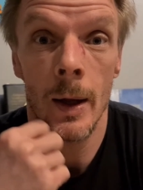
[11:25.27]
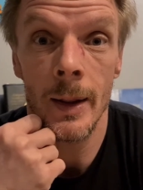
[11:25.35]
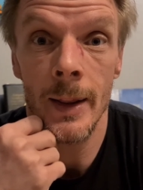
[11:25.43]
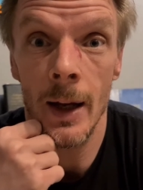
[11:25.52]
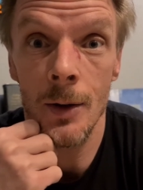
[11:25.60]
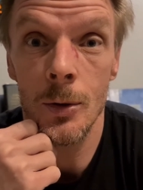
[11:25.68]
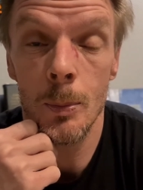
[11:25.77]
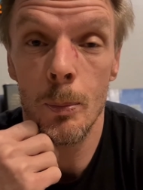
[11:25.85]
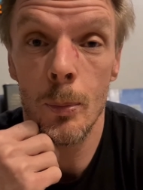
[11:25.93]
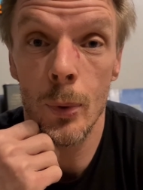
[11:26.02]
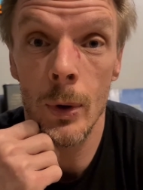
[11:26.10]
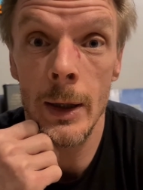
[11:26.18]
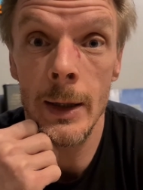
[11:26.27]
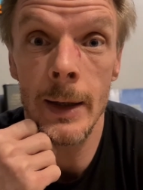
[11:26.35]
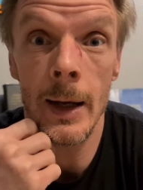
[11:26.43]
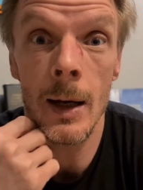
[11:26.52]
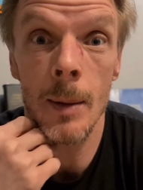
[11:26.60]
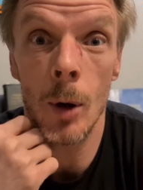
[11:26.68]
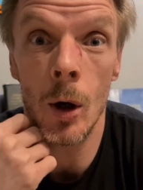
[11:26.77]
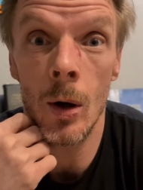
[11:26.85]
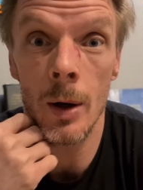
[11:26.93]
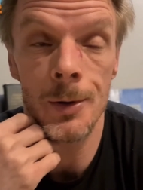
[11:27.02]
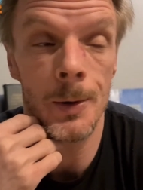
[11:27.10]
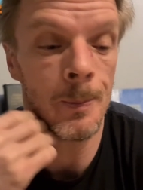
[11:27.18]
That's pretty damn
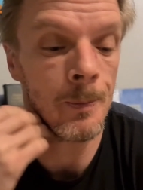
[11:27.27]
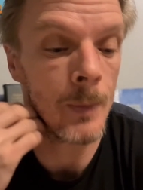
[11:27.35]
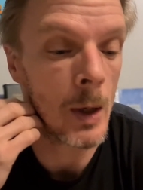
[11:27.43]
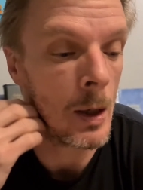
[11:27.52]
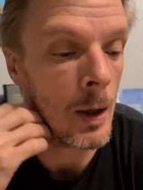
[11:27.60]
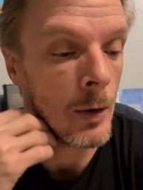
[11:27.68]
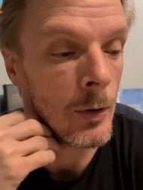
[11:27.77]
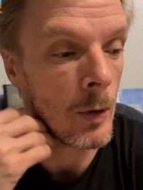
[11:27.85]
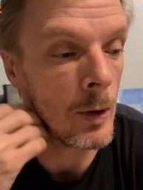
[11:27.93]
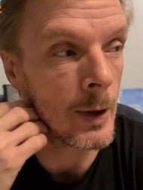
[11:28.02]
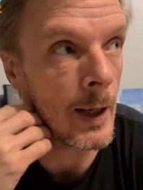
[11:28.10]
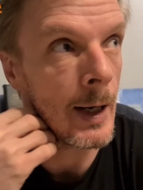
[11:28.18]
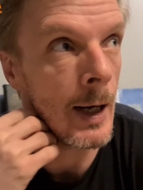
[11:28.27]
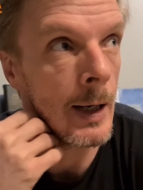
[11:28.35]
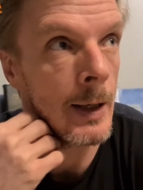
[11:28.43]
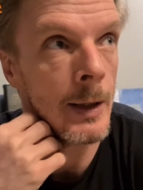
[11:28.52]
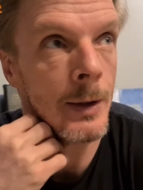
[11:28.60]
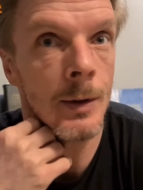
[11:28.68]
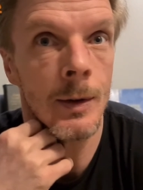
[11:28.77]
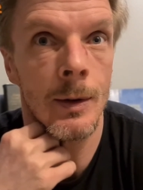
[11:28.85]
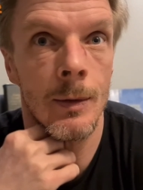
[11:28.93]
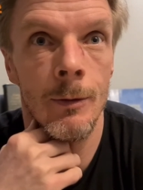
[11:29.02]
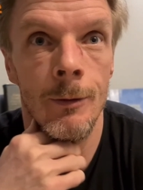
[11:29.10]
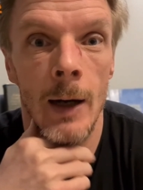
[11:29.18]
awesome. So look, I got
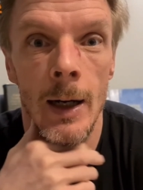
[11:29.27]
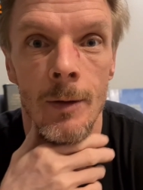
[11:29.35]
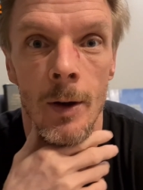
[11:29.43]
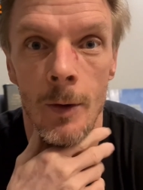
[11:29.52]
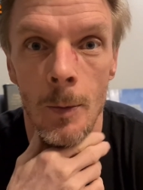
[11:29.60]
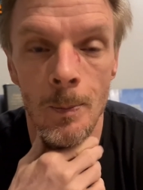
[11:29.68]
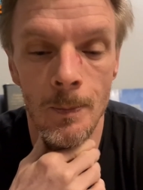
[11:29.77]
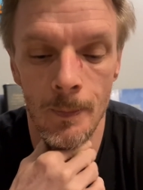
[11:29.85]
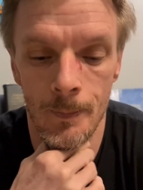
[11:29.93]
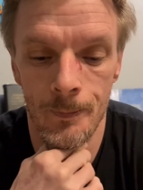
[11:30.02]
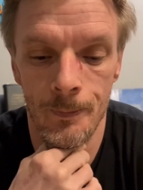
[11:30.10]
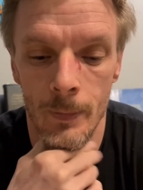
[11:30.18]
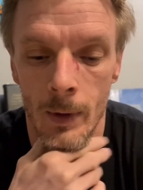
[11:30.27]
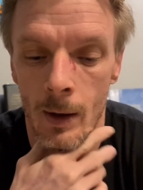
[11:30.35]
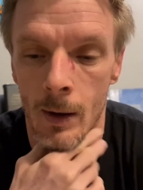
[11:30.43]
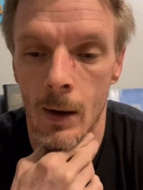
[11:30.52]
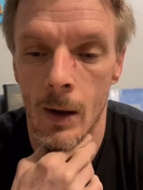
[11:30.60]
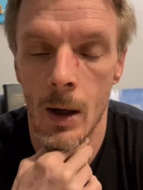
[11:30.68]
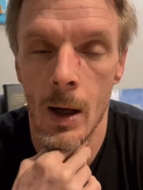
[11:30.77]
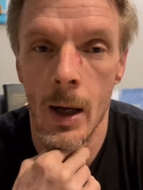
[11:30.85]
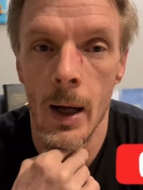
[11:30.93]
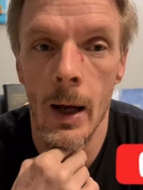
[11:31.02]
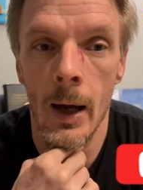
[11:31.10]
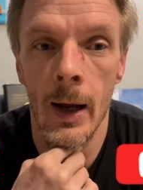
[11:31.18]
5 of them,
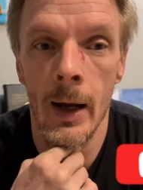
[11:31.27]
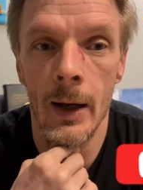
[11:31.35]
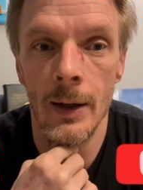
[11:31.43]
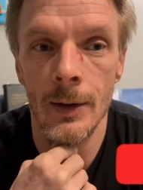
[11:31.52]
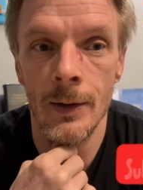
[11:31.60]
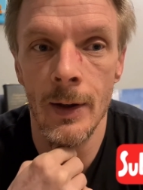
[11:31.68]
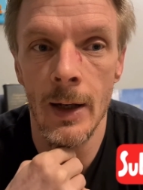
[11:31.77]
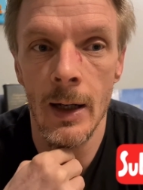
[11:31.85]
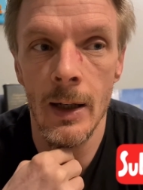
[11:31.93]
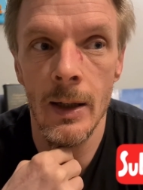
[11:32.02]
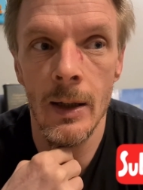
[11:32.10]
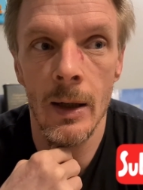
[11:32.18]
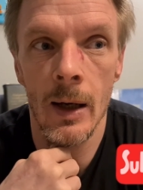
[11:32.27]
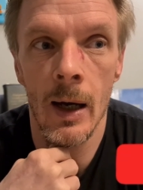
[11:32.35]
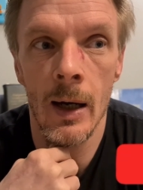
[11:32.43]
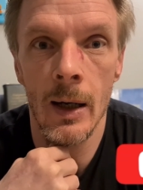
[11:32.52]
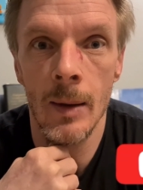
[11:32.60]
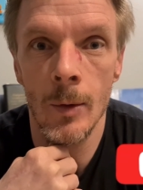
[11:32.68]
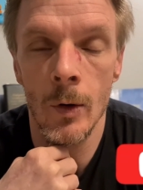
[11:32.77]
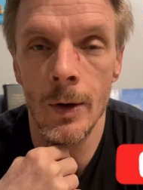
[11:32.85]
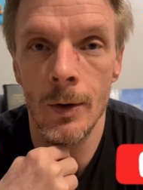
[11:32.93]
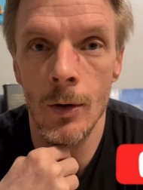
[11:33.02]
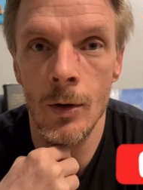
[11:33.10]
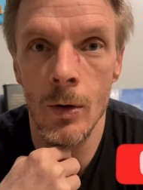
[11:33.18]
and today I am
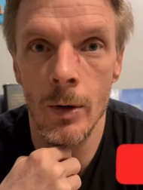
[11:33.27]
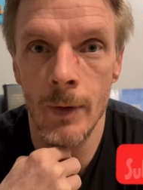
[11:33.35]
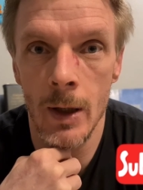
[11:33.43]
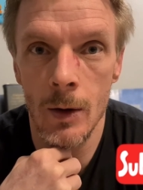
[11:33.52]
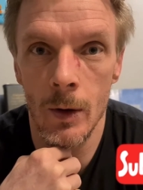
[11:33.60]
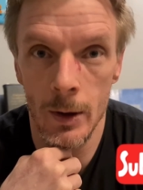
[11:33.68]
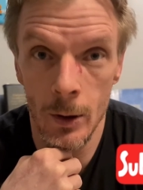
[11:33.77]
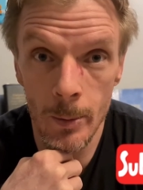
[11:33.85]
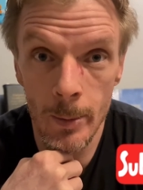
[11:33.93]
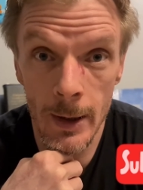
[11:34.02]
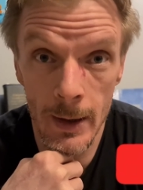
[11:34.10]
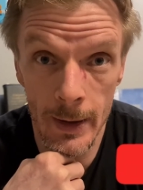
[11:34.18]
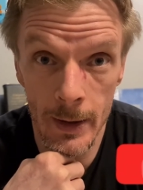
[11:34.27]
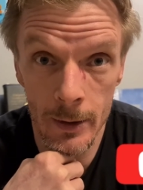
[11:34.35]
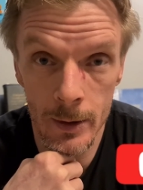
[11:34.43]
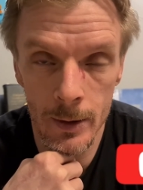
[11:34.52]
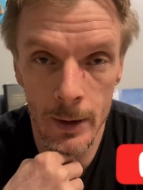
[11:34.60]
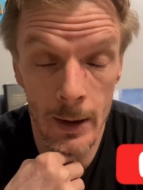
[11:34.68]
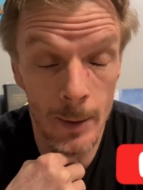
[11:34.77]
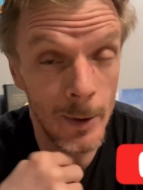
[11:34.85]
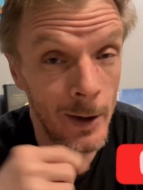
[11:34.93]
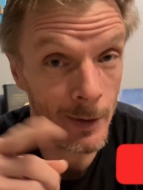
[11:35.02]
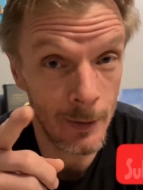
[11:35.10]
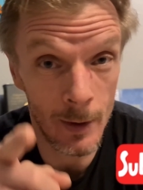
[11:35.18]
going to shoot a video a little bit later, and I'm
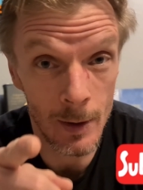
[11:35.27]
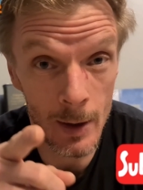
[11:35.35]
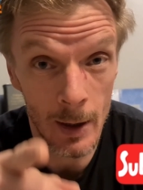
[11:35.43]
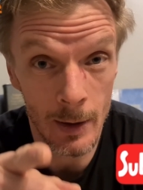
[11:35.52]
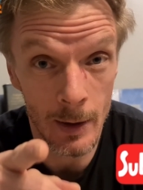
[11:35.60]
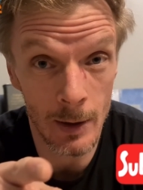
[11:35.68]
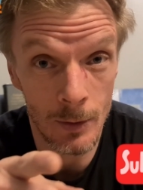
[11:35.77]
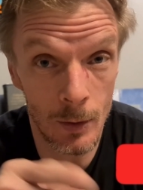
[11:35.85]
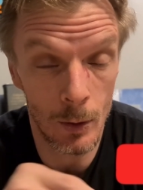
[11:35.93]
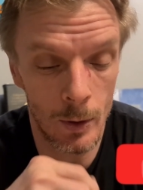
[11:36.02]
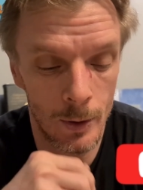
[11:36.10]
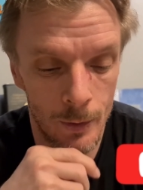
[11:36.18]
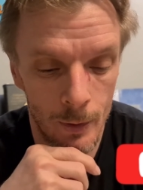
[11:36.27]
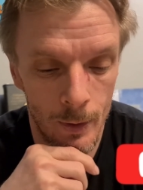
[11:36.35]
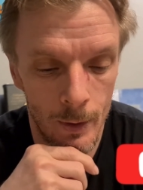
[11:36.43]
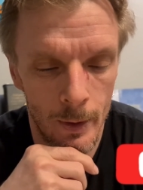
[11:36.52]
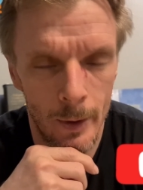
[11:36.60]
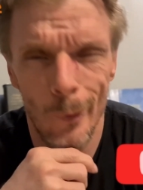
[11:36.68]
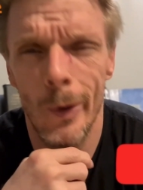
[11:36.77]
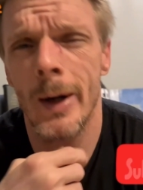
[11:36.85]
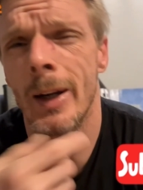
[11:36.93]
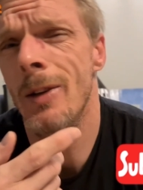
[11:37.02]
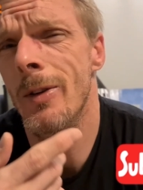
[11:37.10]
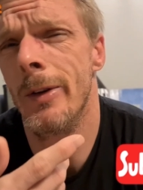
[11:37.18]
going to tell you how to get yours.
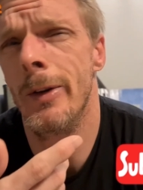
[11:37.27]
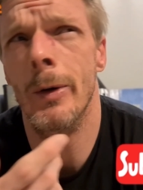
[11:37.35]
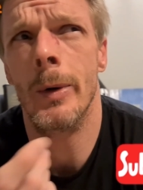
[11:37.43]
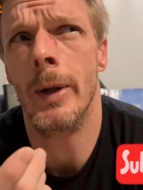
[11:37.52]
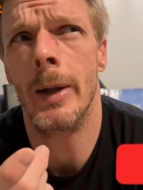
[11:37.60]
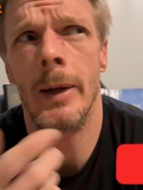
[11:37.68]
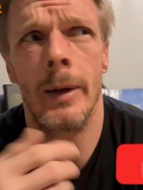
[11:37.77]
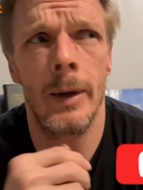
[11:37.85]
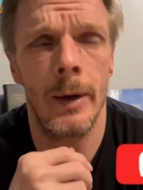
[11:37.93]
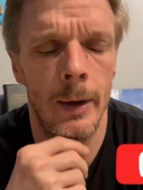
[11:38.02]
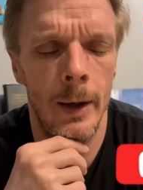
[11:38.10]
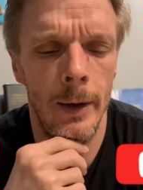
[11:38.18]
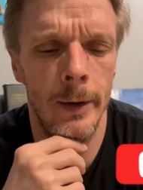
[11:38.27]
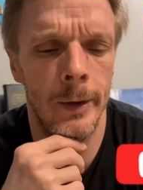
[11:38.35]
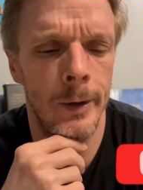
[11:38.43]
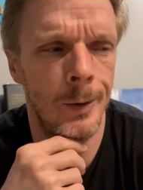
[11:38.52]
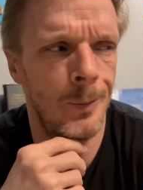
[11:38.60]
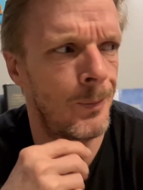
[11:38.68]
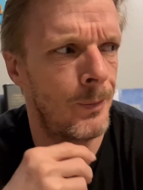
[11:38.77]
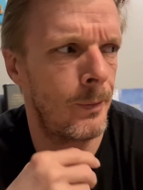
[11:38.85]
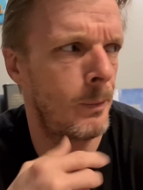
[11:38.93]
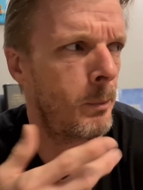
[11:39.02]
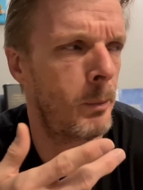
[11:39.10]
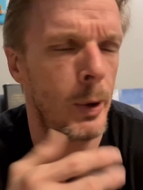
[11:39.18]
What can you do with it? I don't know.
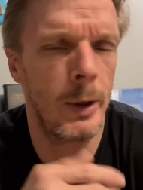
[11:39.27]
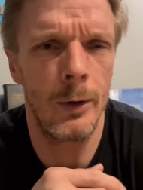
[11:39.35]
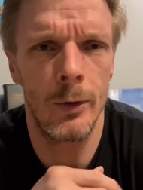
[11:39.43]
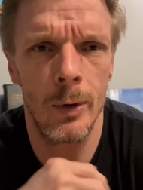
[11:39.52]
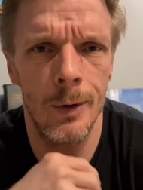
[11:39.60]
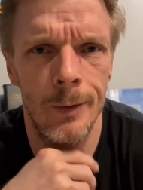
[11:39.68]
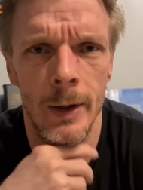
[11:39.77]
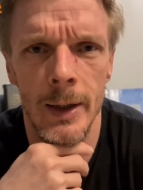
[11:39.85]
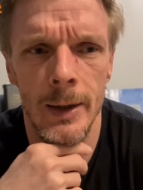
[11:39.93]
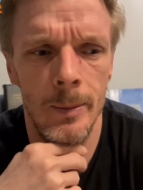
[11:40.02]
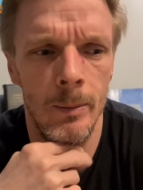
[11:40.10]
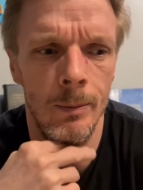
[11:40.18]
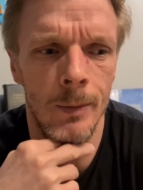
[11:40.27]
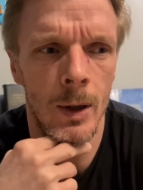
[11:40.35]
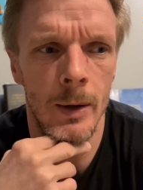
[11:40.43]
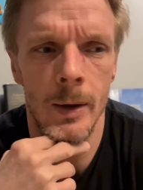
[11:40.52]
Put it into a frame,